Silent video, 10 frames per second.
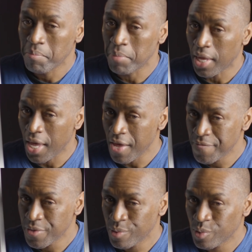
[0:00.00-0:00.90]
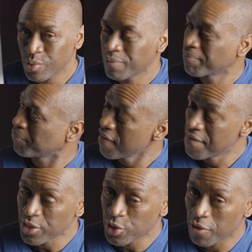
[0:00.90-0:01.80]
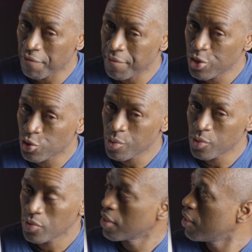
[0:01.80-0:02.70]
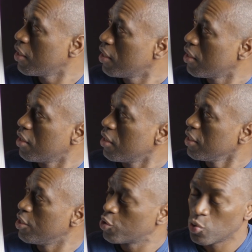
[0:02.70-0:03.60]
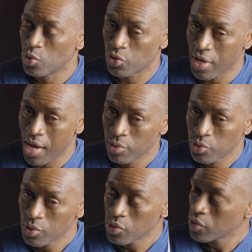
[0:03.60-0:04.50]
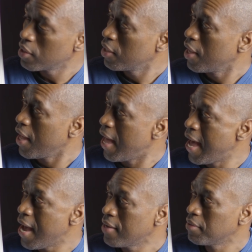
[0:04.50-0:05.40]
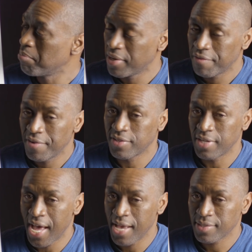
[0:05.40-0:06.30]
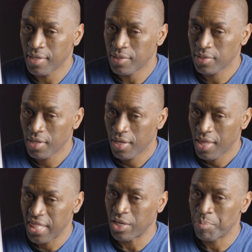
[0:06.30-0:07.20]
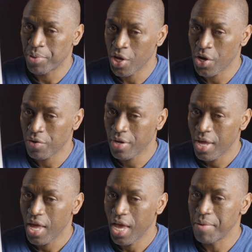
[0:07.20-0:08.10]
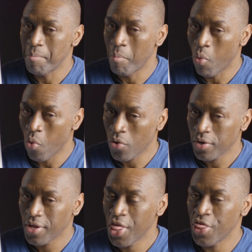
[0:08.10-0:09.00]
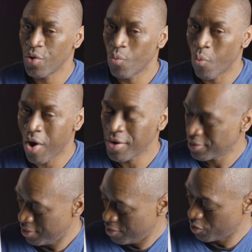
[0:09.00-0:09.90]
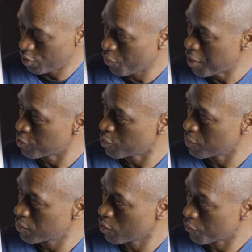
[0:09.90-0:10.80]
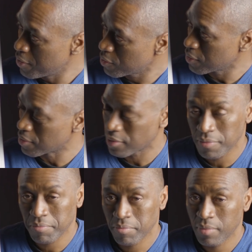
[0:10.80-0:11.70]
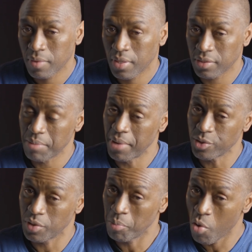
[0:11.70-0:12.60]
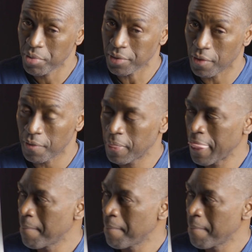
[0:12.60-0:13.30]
behaviors, physical features, issues and challenges, and benefits and assets that appear in more than one generation. So for instance, as I mentioned a moment ago,